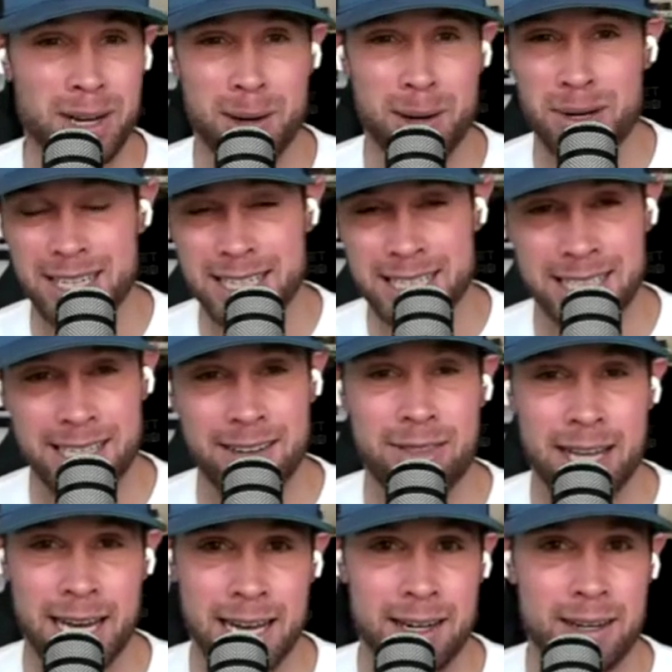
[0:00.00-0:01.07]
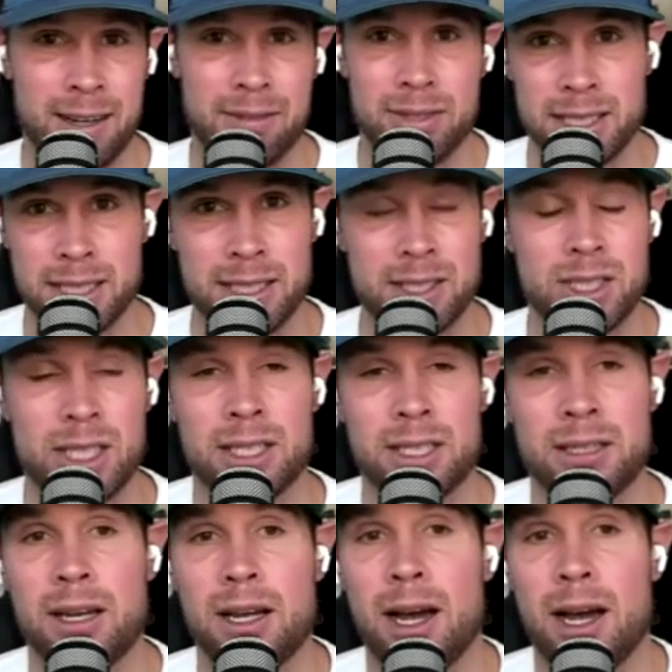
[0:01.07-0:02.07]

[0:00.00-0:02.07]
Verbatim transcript: I probably didn't give that enough attention.